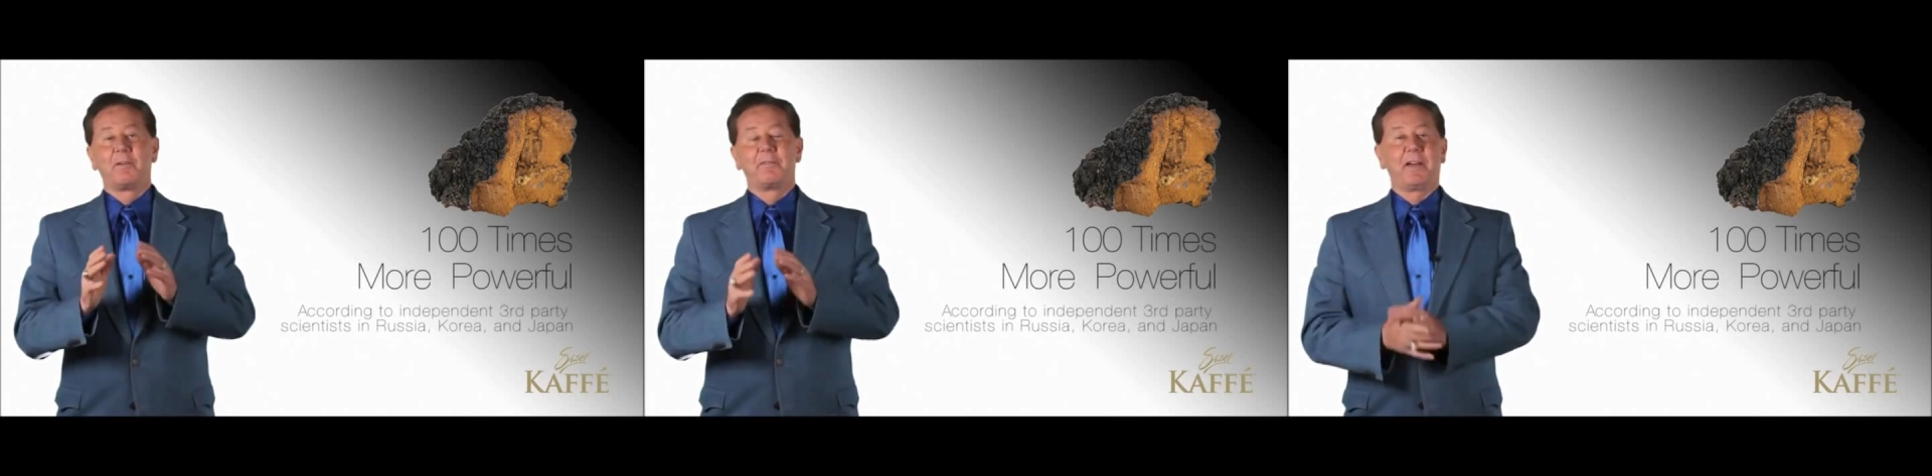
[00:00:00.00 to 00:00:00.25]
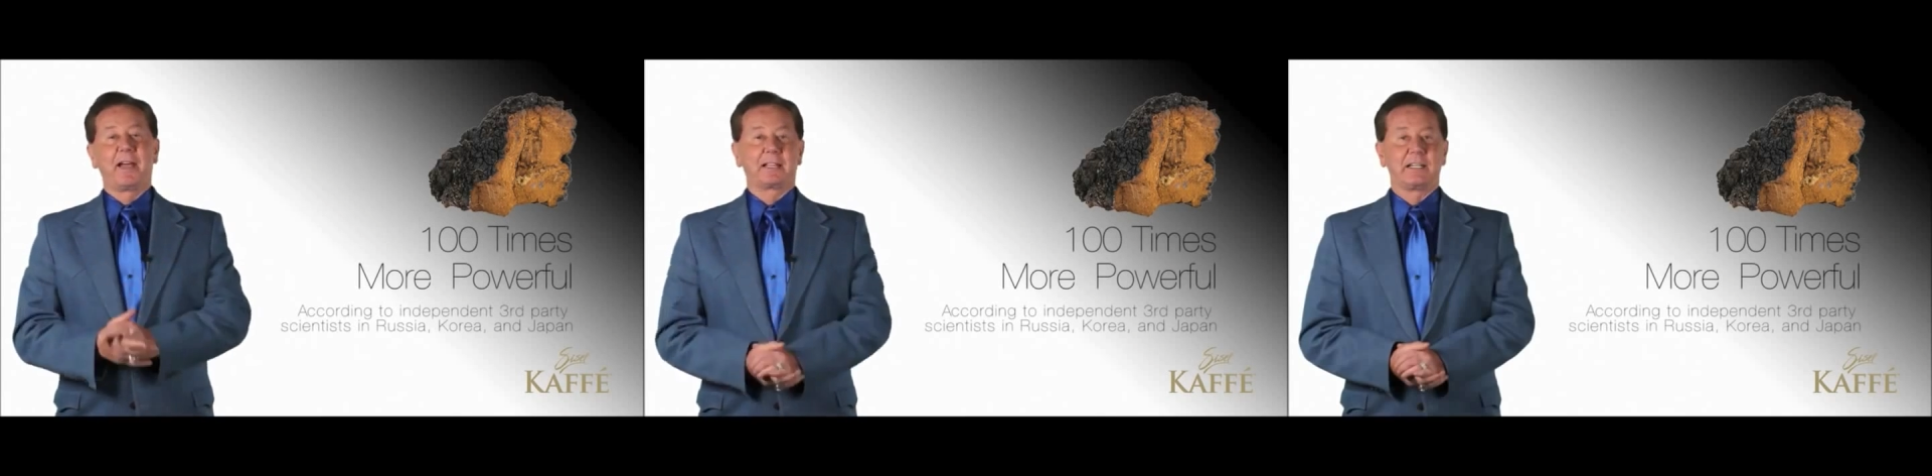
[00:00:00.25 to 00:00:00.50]

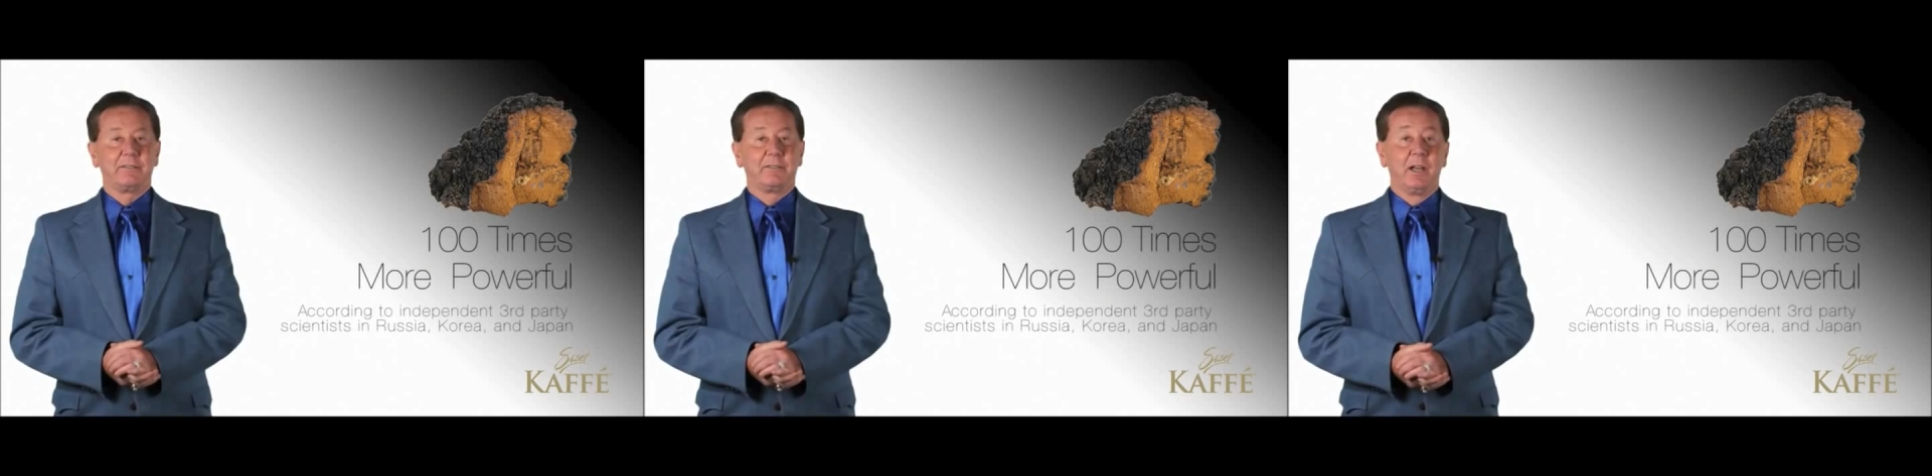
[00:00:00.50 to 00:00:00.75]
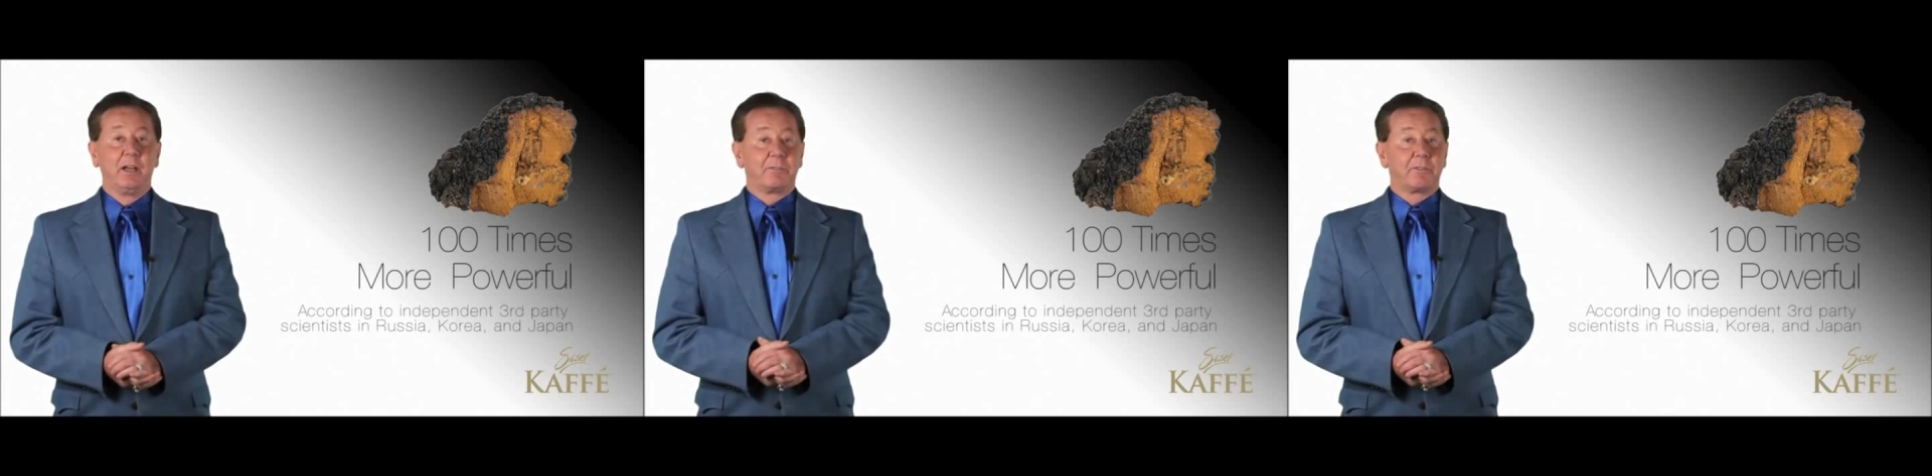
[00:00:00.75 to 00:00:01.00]
effective
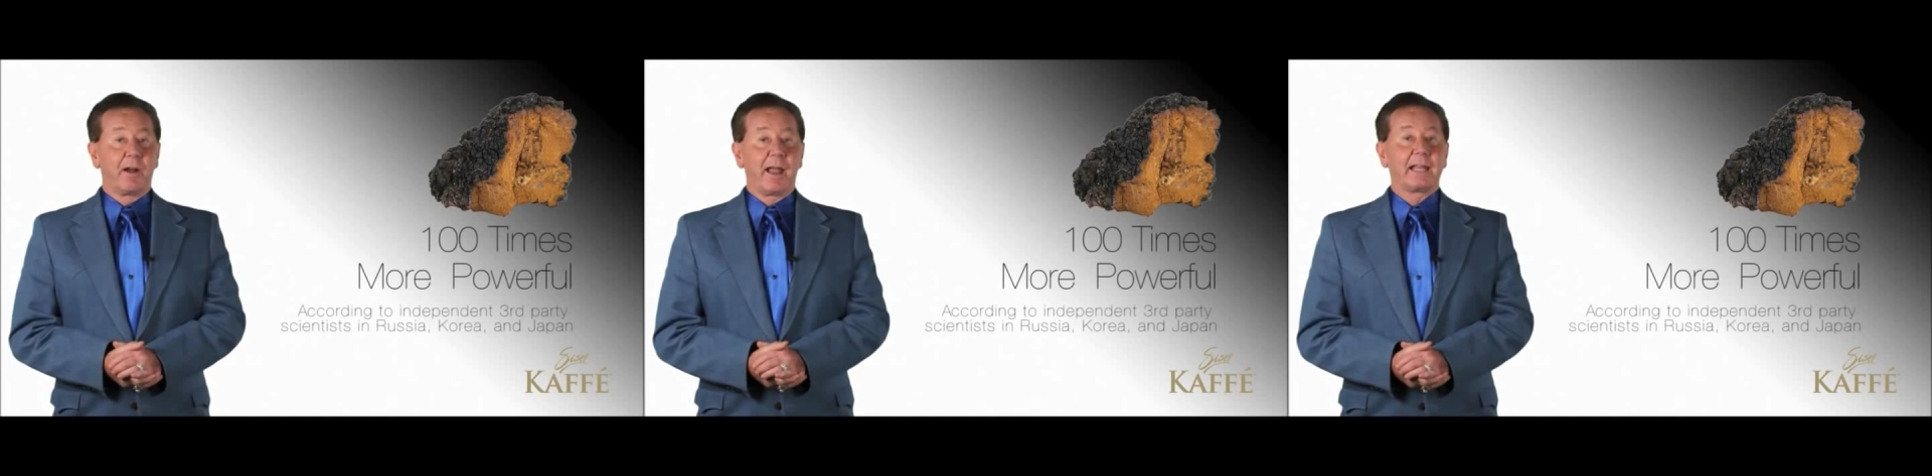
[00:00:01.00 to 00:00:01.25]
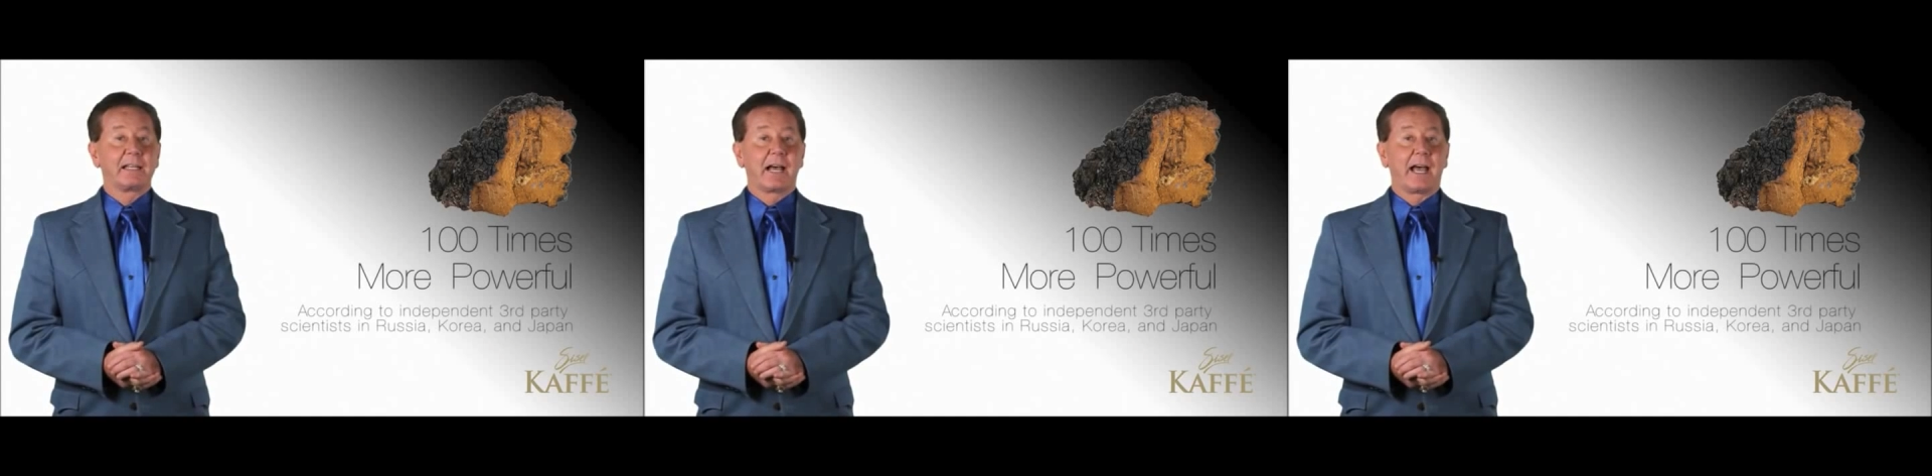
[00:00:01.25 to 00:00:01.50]
for
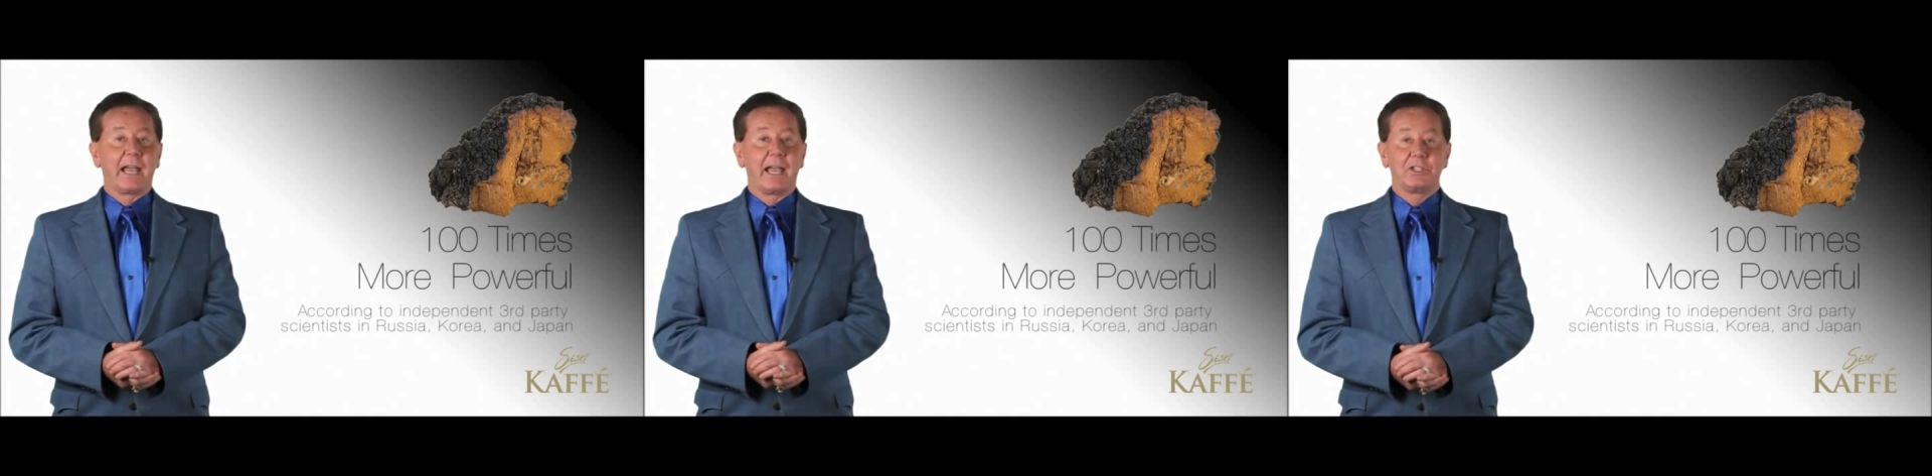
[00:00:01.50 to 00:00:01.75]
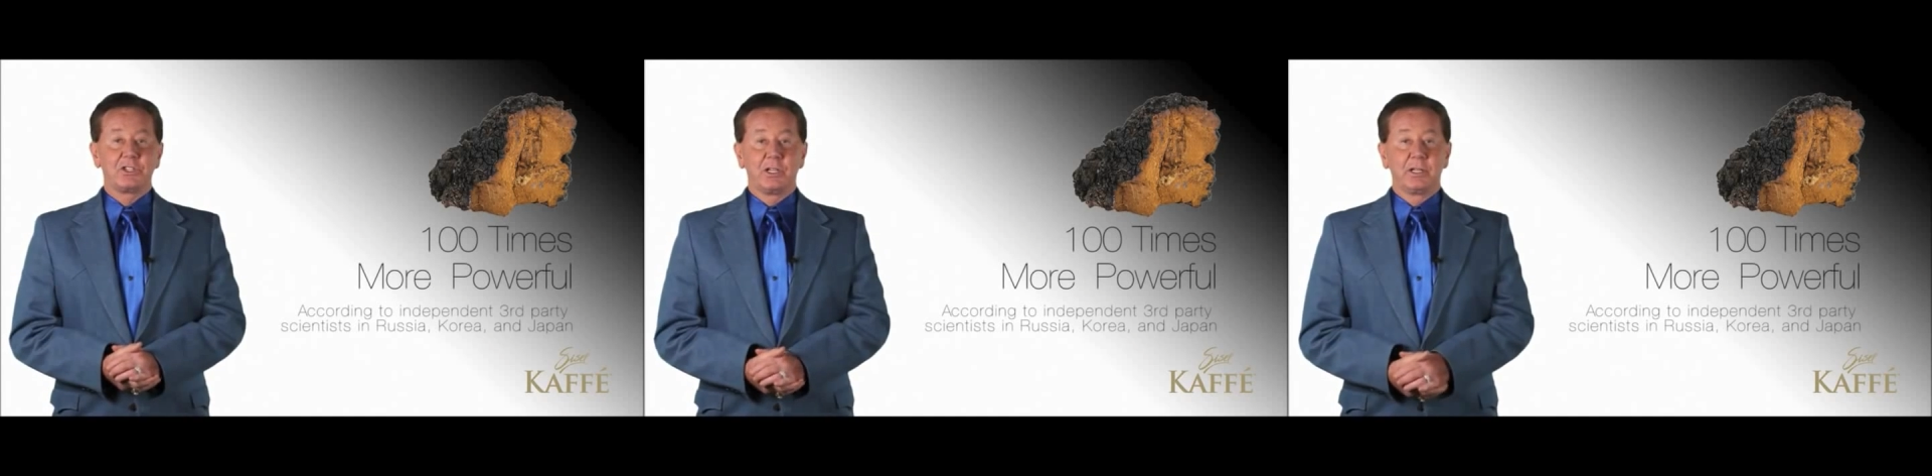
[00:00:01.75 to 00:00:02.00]

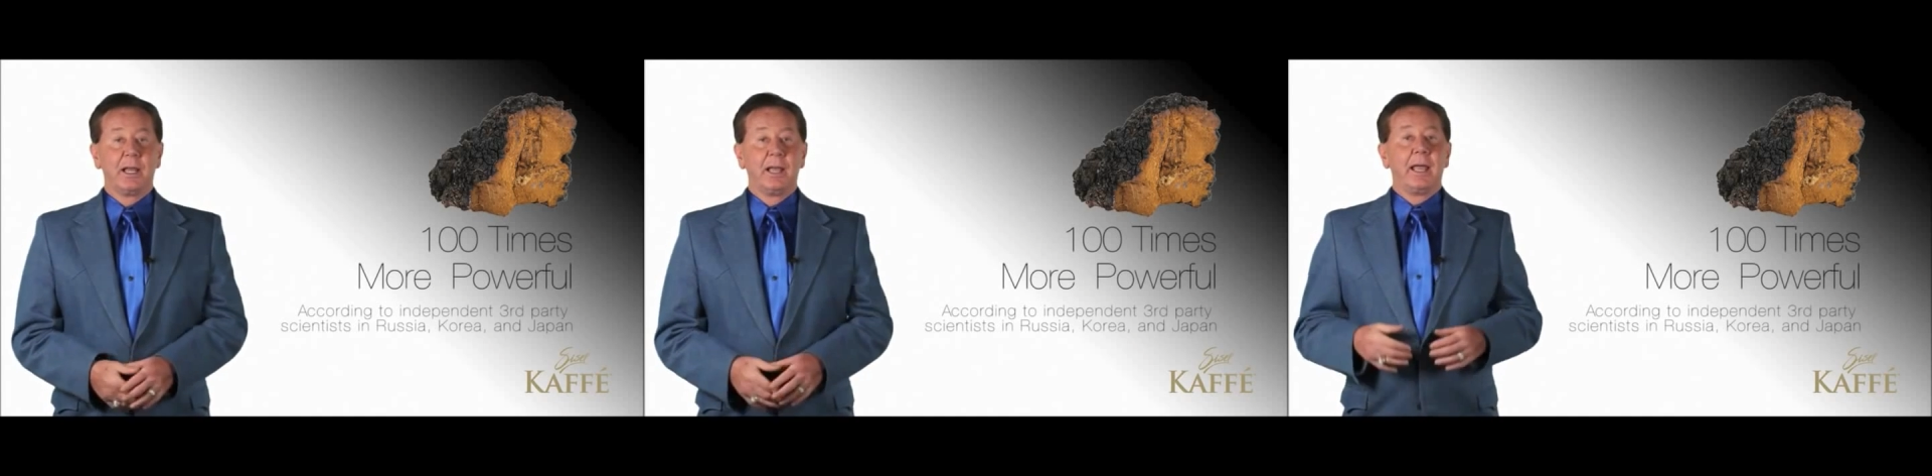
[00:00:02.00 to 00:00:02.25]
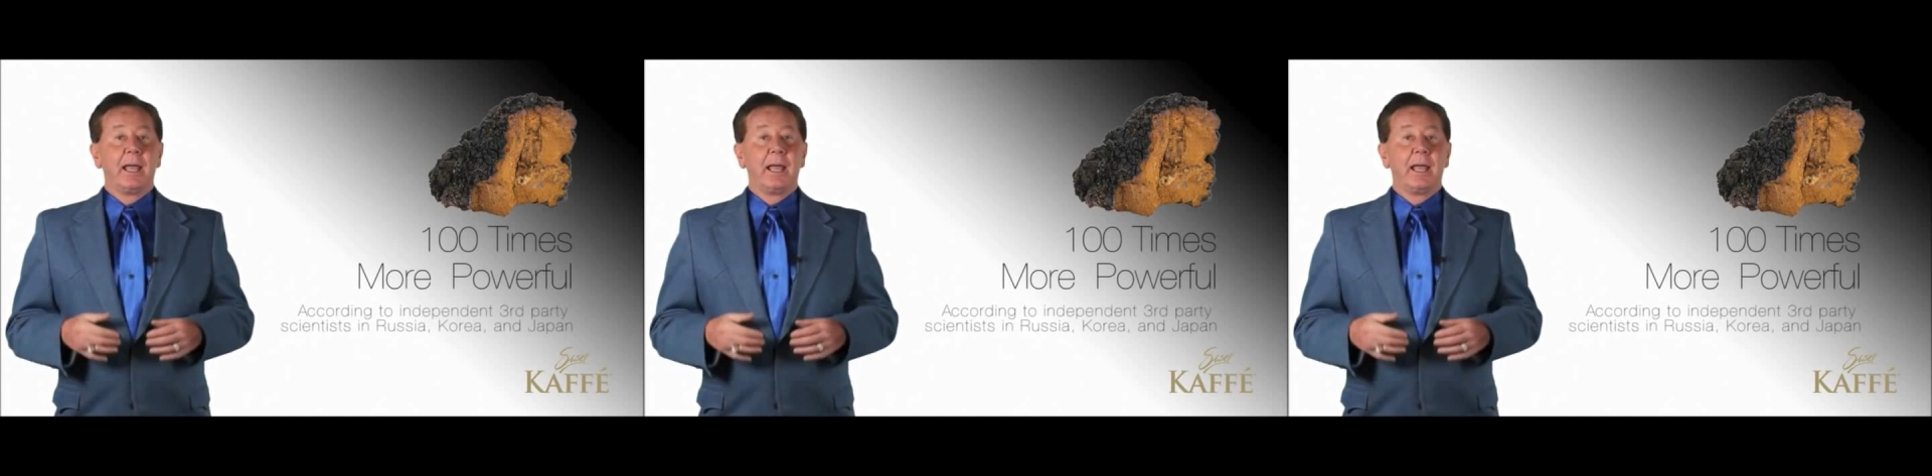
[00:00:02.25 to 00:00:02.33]
anti-aging